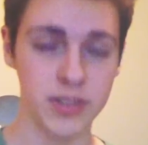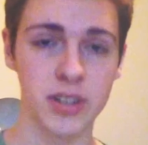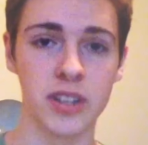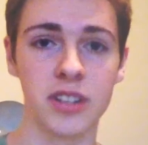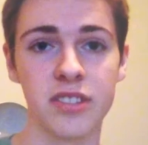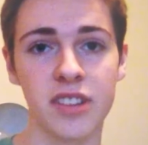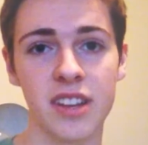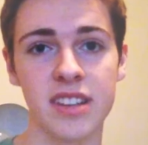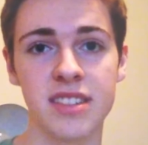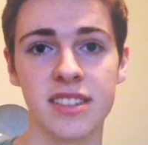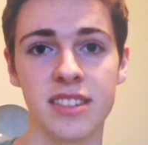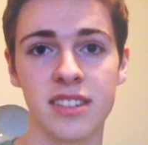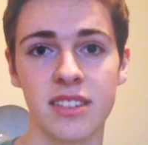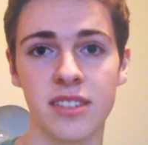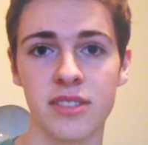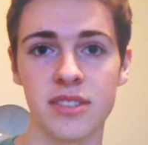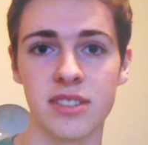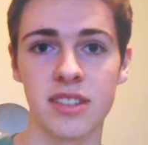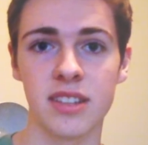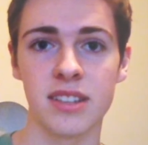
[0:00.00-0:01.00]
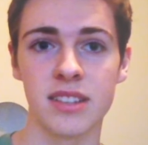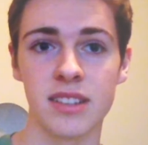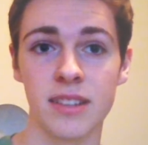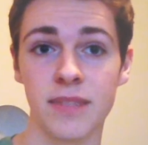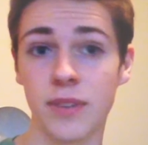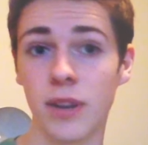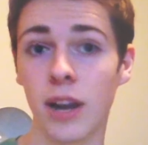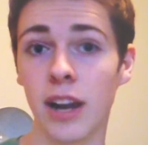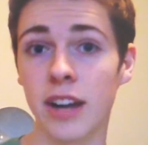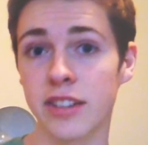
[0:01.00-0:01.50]
you're interested in those things.
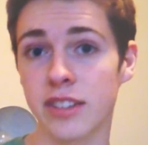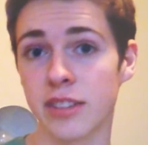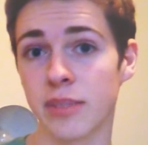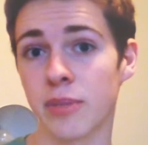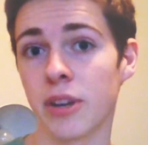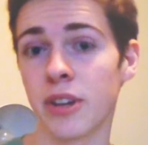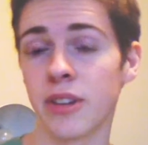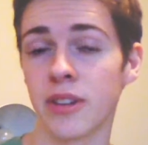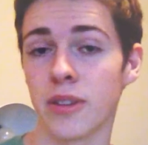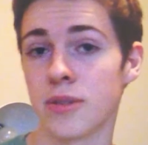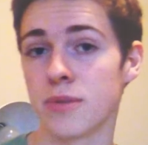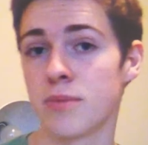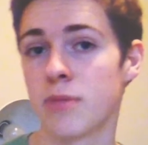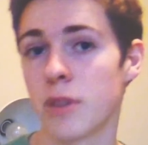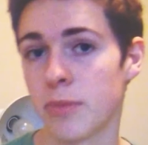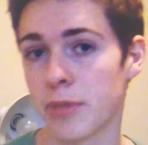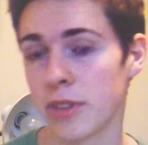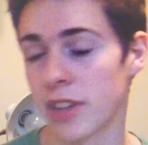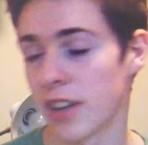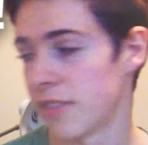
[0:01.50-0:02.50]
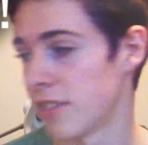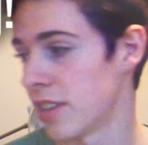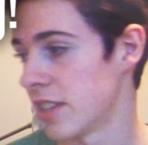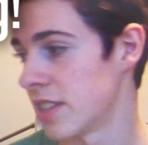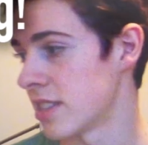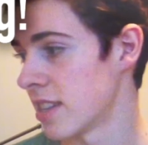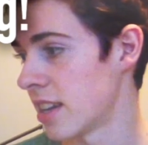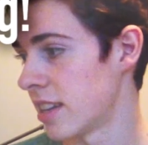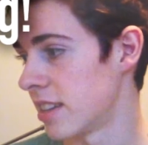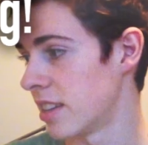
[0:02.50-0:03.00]
If you're actually one of those people that
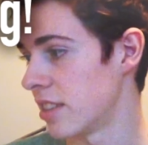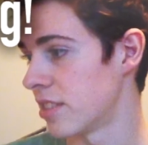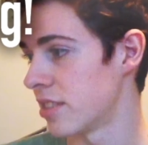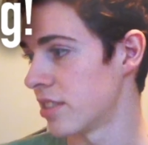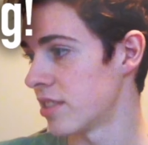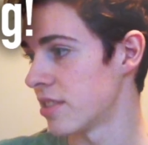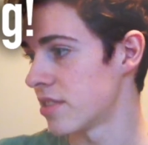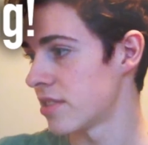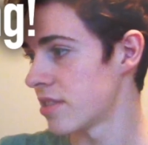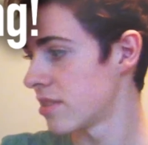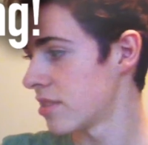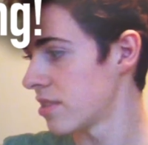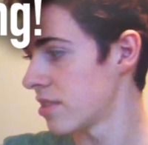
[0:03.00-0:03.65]
reads citations.